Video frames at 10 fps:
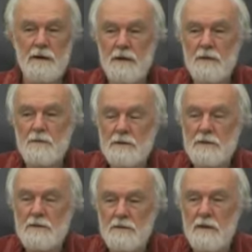In other
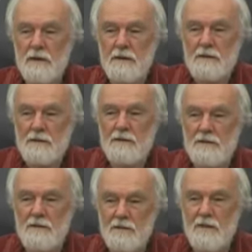words,
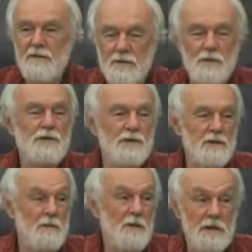the revolution
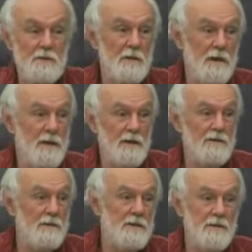that we think we've been going
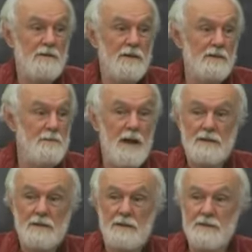through, and it's all very
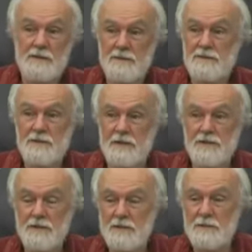dramatic in terms of
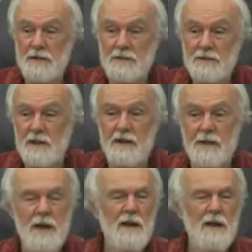reduction of space and time,